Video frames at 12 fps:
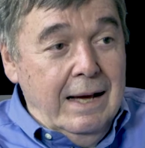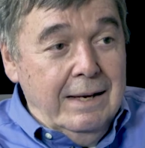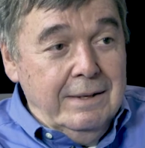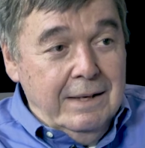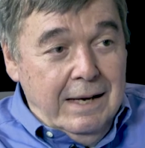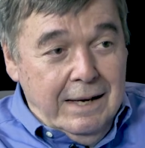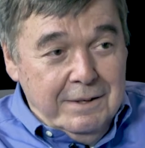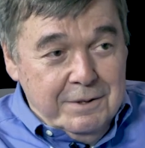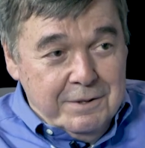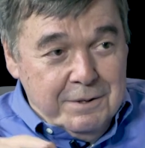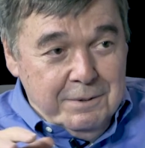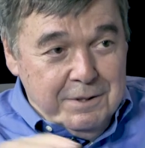And
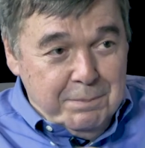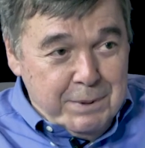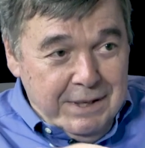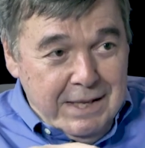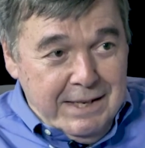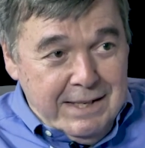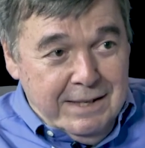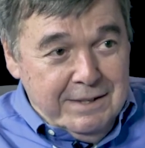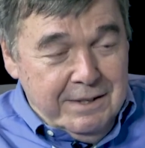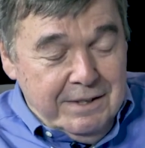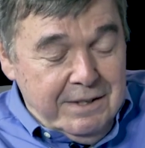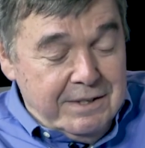to bring that down
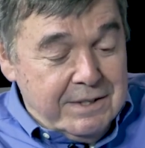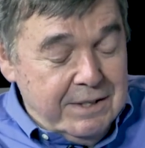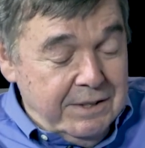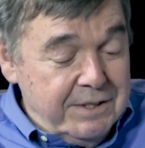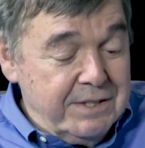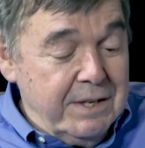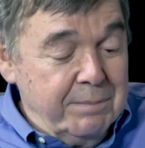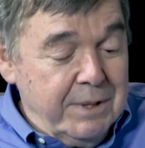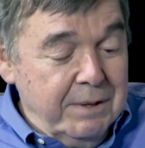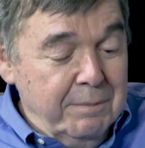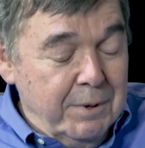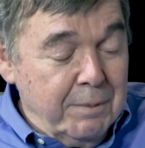to
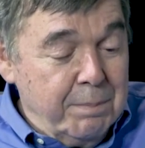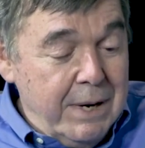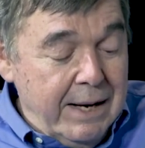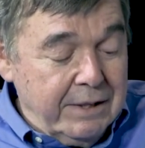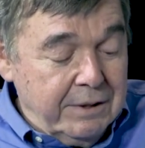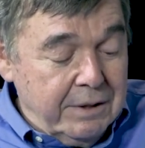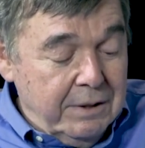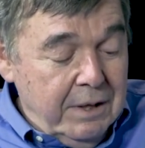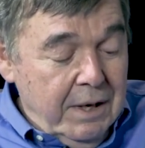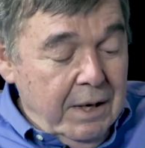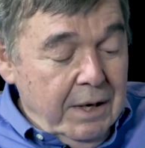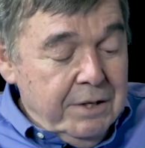something more practical.
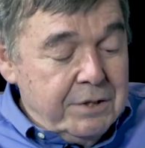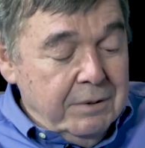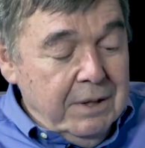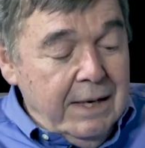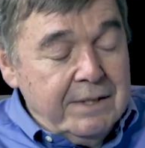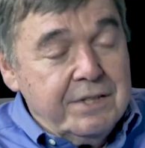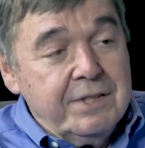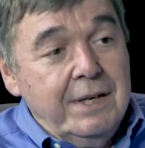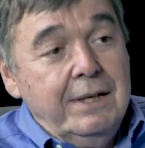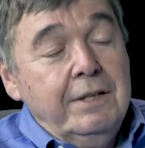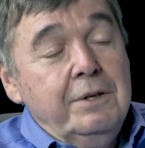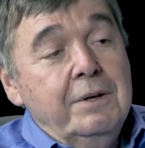So let's
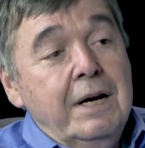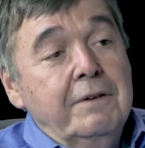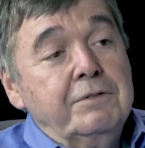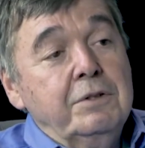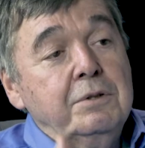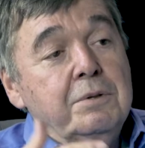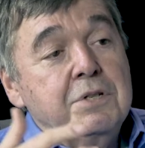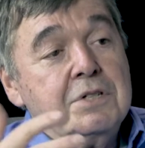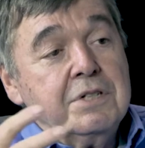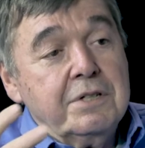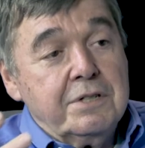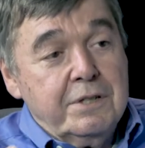say you have to do
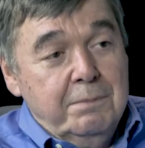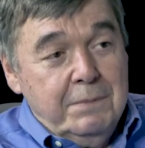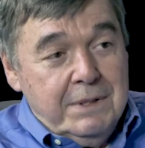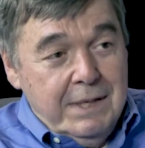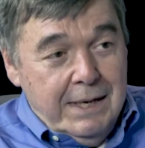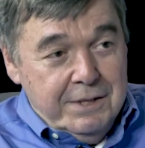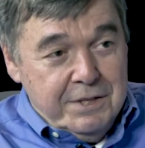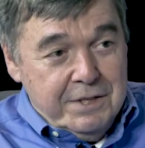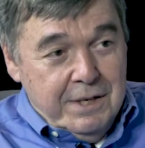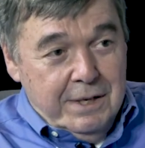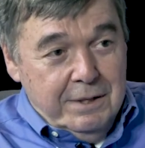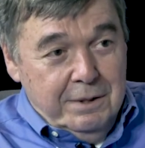system
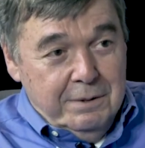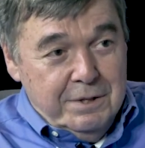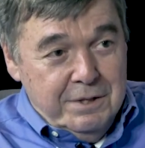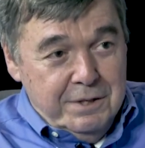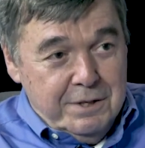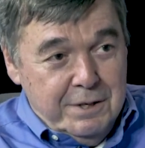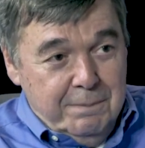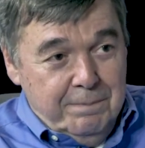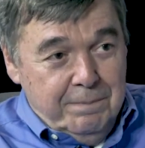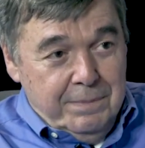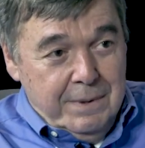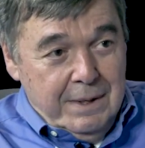test on your system.
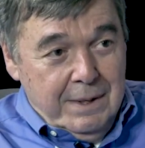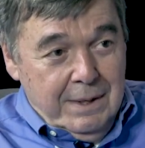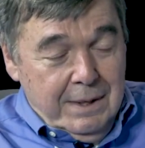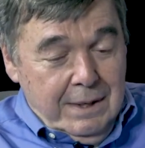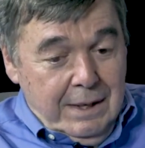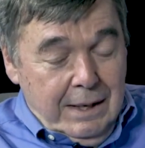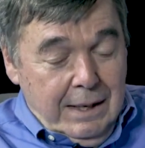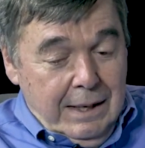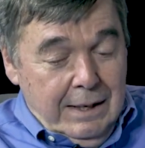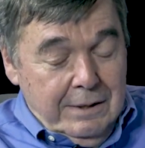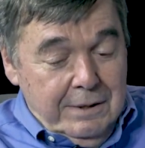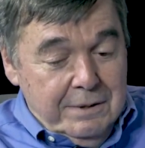
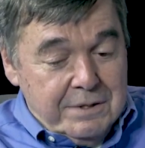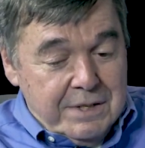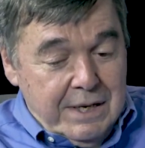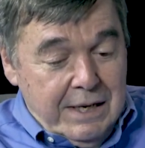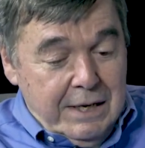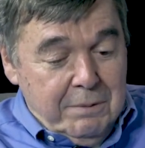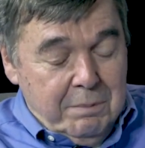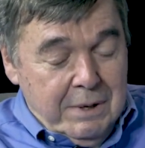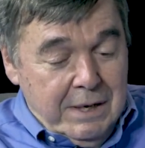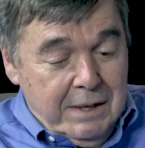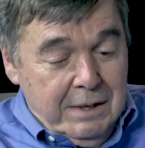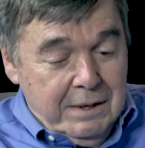And you say,
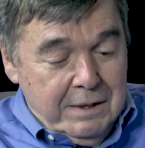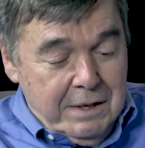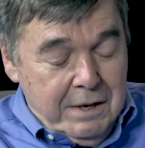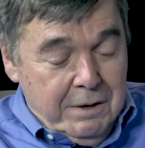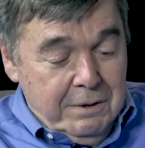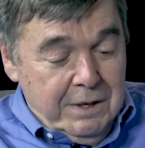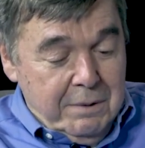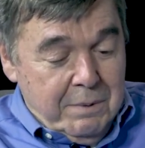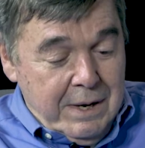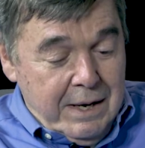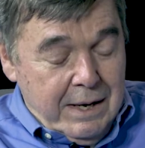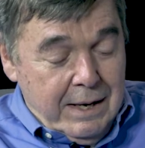well, the only
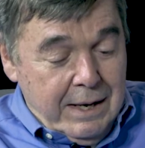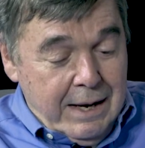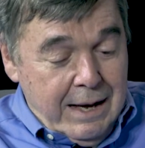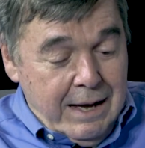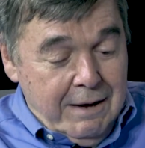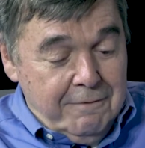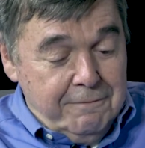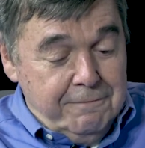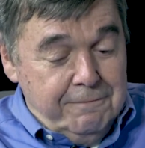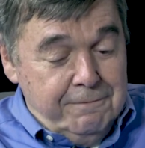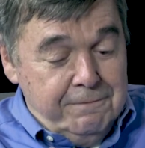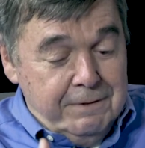way I have
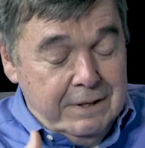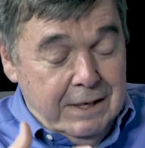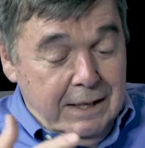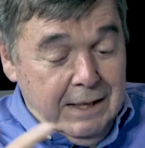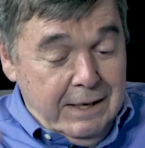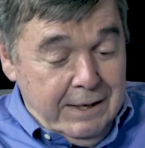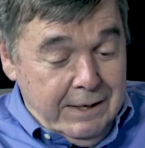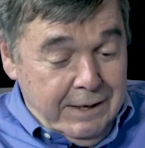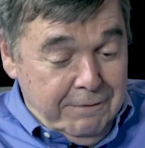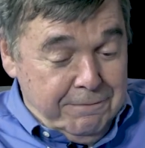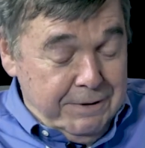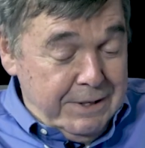
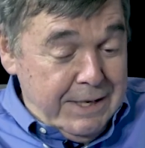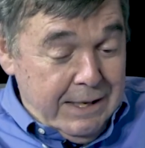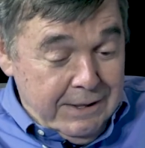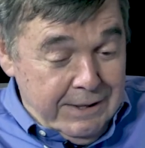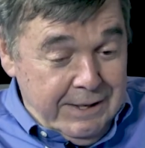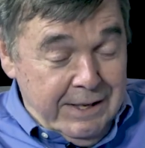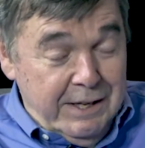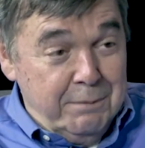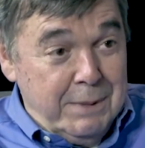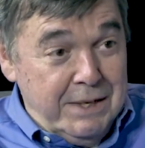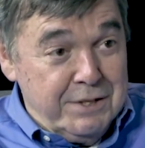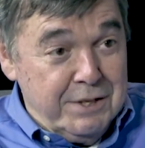fidelity
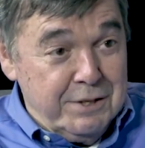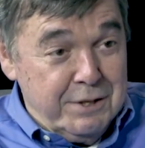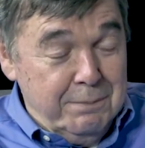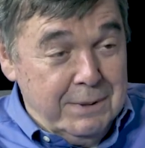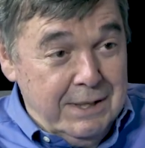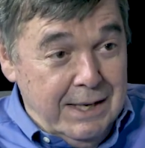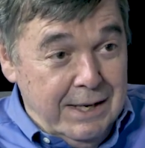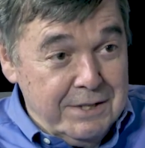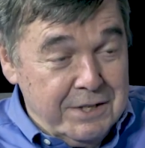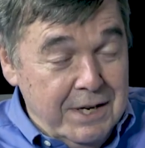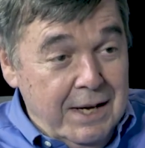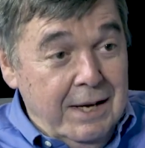in my system
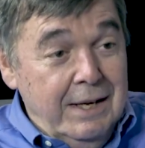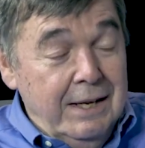test